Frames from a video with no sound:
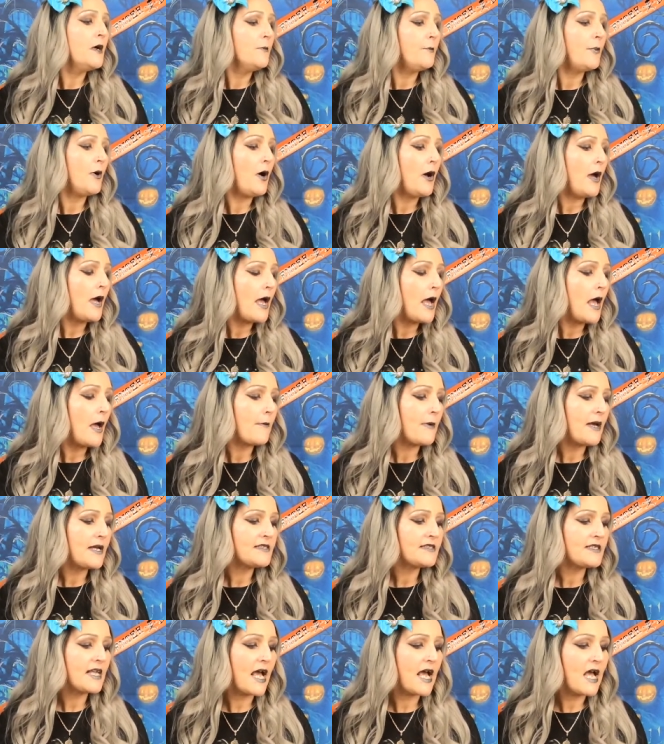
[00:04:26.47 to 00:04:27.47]
But um,
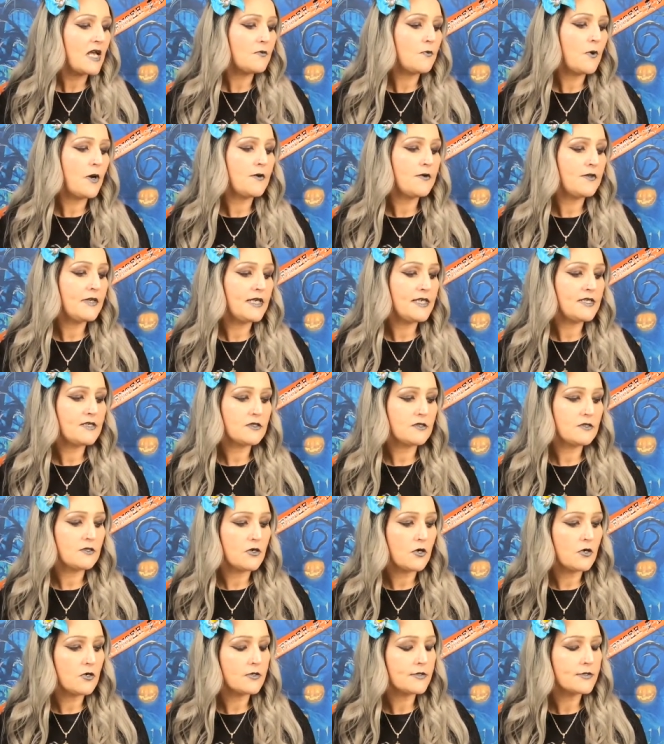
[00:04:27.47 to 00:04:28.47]
I started wearing these
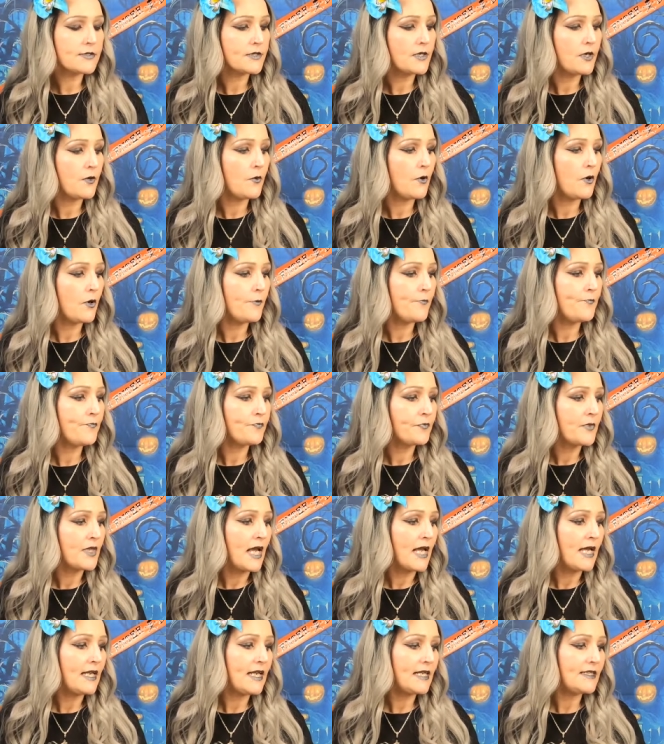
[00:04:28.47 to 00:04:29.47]
because I go to school,
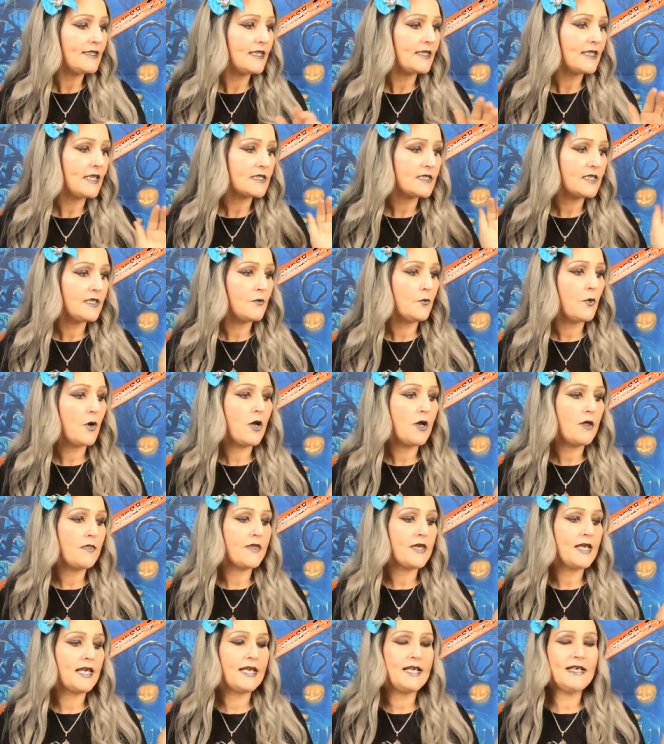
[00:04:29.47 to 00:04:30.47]
and I did actually
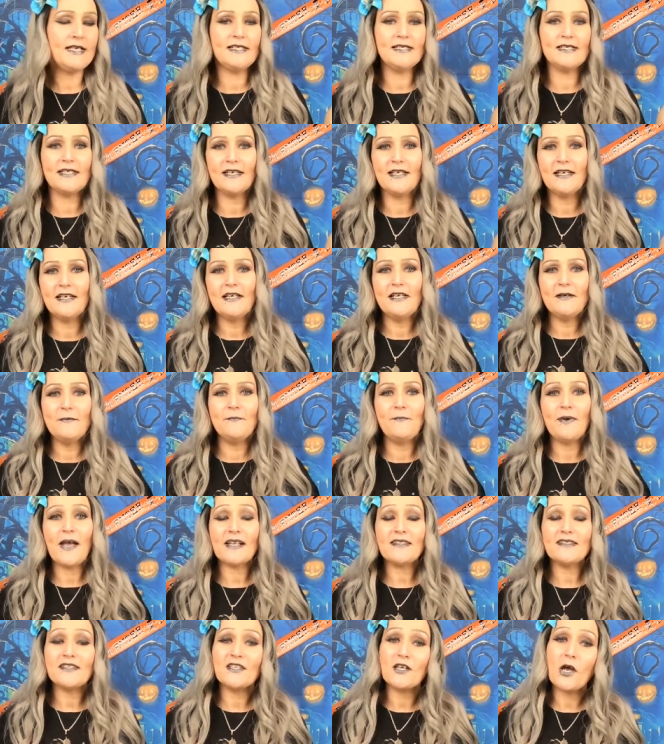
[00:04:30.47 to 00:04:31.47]
wear these
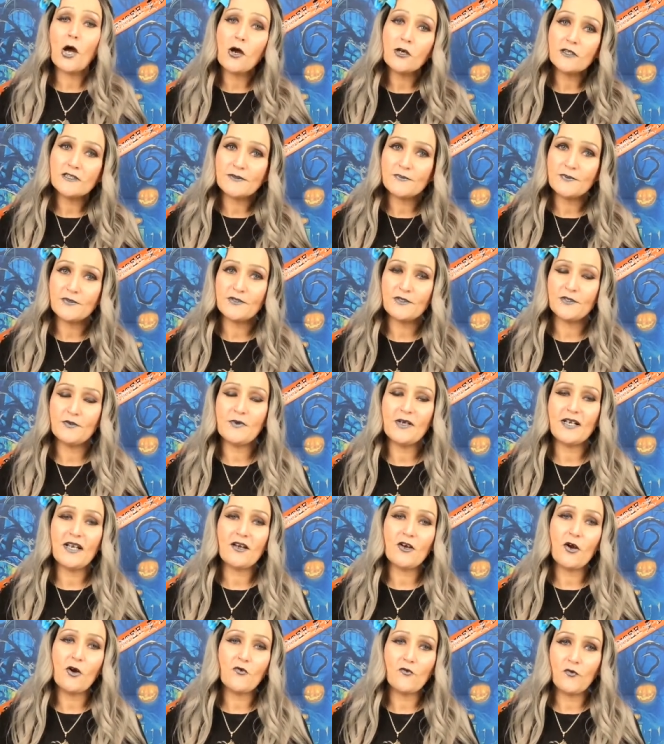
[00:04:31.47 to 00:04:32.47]
back to the hospital
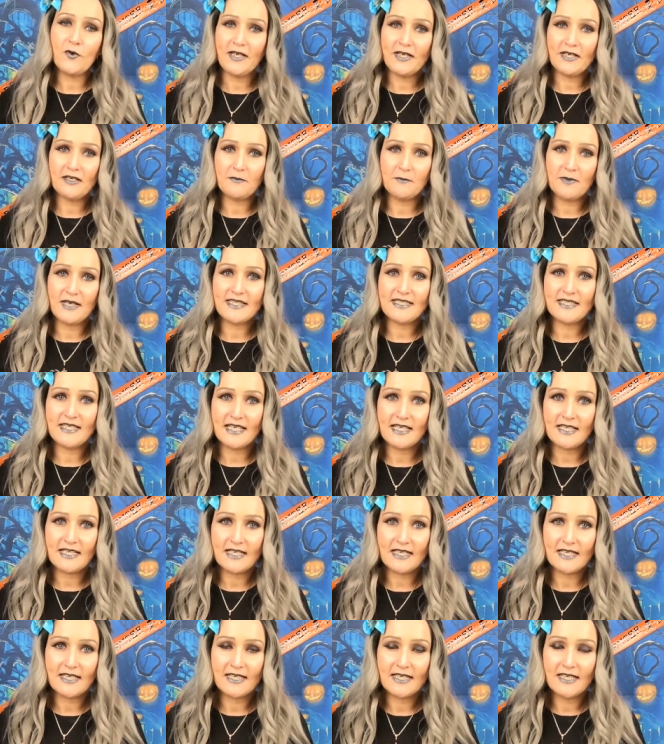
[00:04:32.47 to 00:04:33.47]
when I got
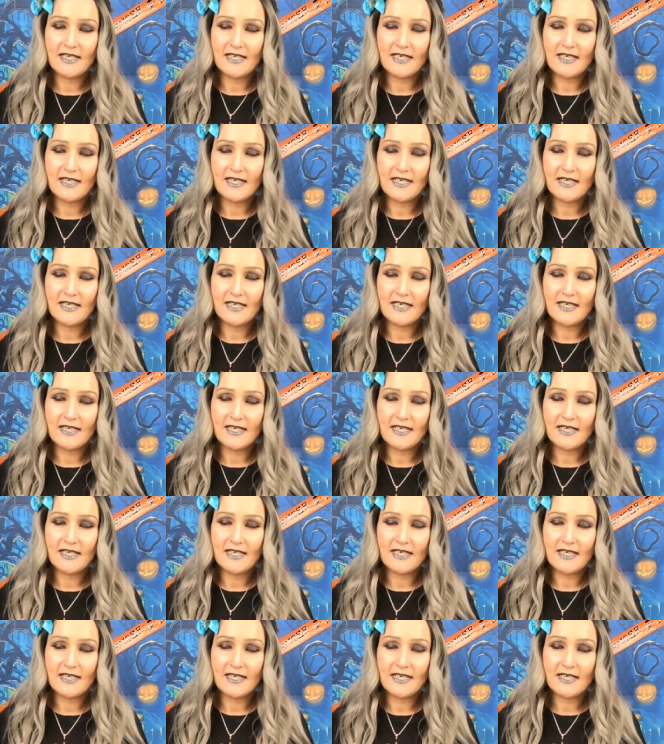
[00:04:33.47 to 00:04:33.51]
readmitted.